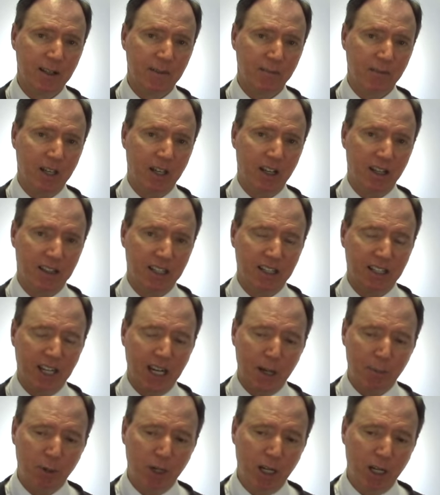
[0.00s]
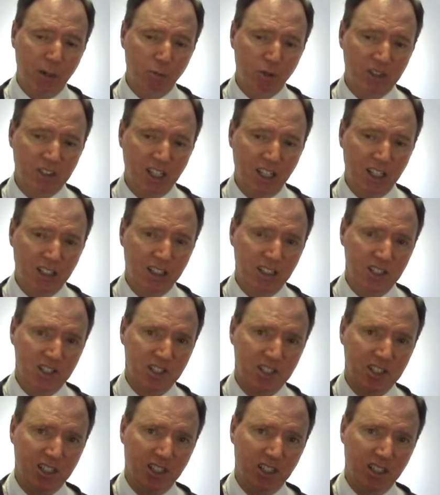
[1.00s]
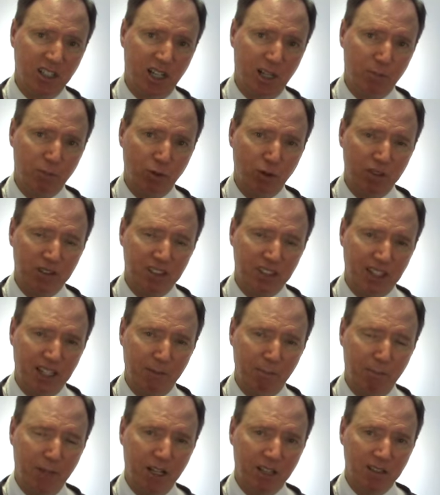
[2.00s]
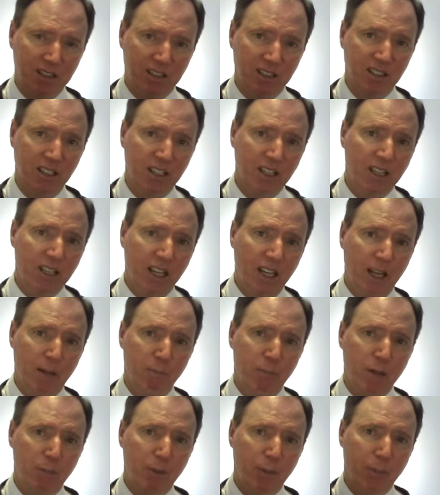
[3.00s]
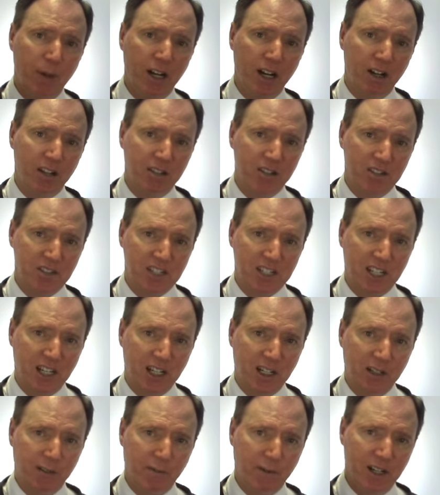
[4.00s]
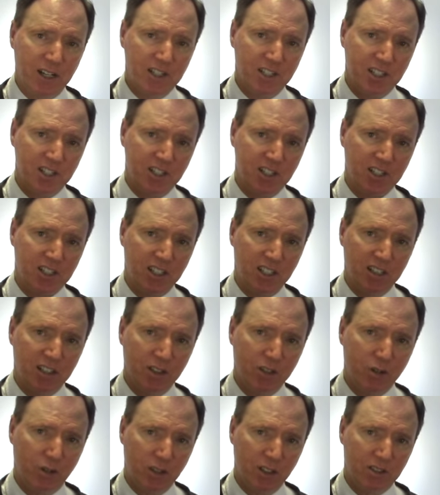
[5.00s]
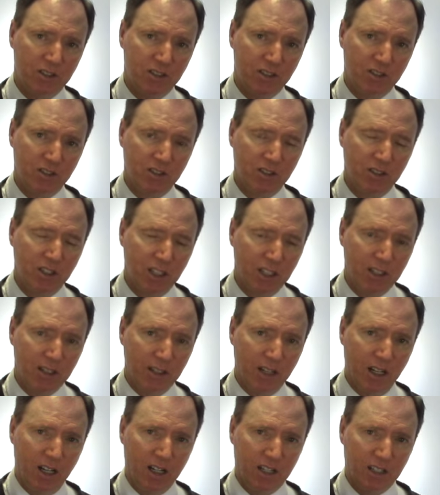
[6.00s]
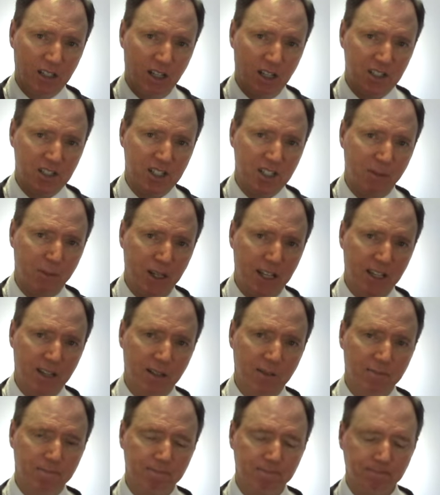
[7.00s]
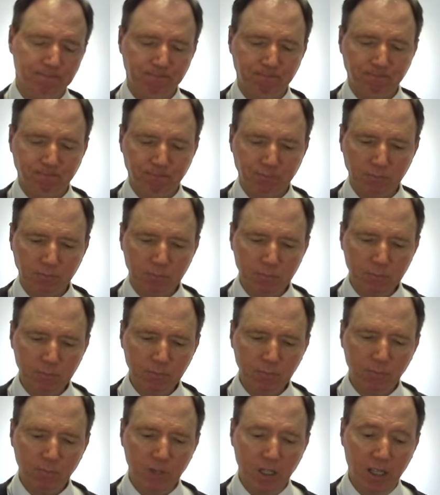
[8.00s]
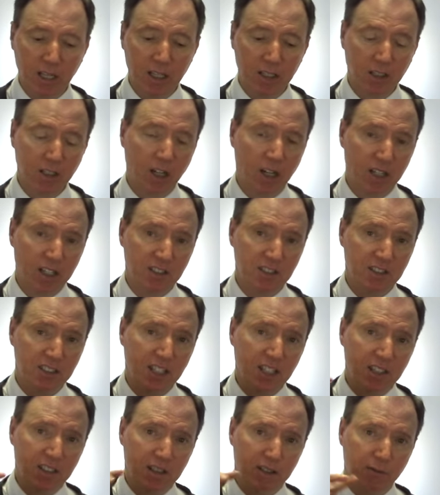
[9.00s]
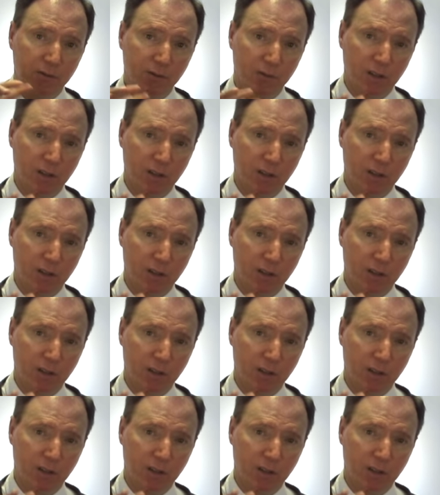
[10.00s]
uh, that Abraham would take his son up onto that mountain and be prepared to sacrifice his son according to uh, God's command. And God intended